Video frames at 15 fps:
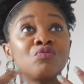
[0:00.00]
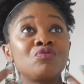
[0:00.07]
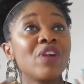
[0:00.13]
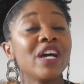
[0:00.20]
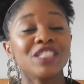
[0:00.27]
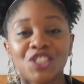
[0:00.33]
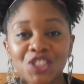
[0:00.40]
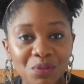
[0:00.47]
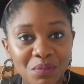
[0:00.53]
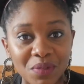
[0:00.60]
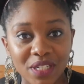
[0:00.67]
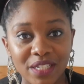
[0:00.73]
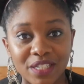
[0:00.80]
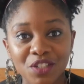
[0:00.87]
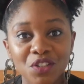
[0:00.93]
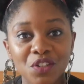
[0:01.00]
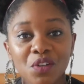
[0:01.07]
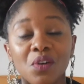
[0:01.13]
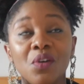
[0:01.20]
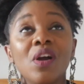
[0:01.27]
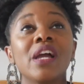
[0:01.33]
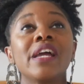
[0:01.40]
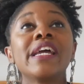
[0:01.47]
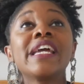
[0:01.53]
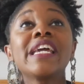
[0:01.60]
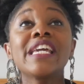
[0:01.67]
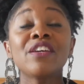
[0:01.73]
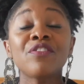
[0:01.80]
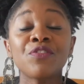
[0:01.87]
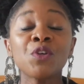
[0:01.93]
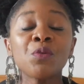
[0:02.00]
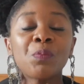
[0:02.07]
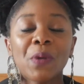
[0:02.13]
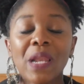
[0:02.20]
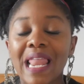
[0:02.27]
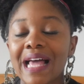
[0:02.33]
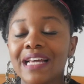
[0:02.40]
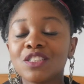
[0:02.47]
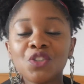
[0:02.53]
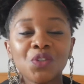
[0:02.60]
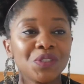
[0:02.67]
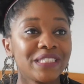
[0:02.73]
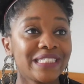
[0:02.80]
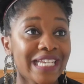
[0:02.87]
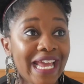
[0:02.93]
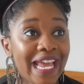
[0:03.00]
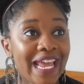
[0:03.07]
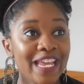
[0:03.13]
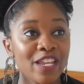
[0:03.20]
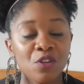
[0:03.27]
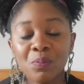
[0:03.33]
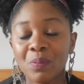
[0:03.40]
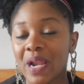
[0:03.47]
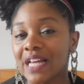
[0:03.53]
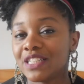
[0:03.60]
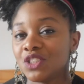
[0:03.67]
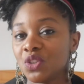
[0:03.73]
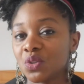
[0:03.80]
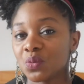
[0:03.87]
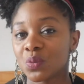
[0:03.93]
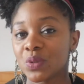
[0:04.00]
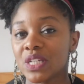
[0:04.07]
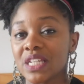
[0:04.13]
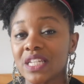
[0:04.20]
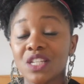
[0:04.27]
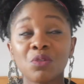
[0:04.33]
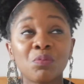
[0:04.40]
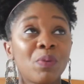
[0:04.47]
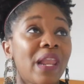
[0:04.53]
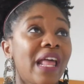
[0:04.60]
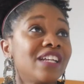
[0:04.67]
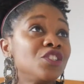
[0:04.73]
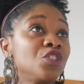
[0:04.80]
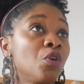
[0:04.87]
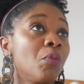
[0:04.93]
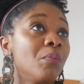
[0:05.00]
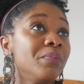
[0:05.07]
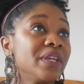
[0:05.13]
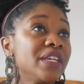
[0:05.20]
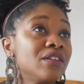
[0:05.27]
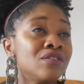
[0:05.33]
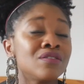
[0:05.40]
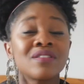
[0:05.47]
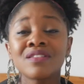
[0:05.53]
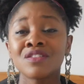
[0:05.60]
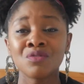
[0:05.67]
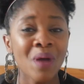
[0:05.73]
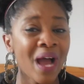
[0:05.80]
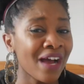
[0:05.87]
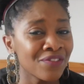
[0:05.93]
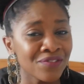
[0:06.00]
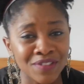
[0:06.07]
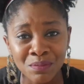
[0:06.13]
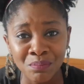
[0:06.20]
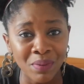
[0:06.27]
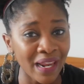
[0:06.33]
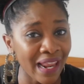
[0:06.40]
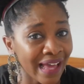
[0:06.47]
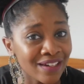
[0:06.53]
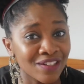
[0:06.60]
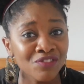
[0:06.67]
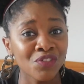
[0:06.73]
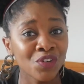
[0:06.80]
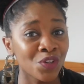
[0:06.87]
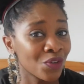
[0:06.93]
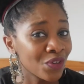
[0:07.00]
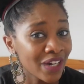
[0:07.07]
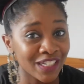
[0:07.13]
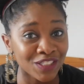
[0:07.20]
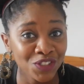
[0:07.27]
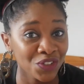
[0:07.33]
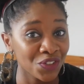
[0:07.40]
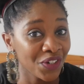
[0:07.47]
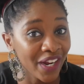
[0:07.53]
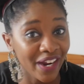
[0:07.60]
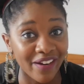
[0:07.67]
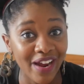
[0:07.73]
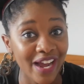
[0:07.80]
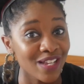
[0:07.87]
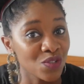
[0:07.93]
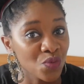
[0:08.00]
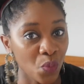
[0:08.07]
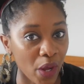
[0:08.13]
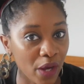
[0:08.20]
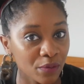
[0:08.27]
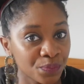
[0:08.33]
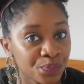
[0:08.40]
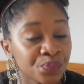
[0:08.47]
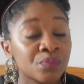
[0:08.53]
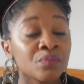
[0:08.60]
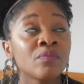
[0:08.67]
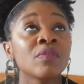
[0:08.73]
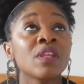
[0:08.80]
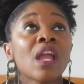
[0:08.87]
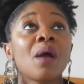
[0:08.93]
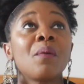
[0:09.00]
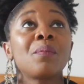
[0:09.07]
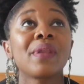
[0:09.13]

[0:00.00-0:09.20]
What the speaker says: Regimen, you know. If you plan your day, you plan your week, you plan your meals, you have to plan for your natural hair as well.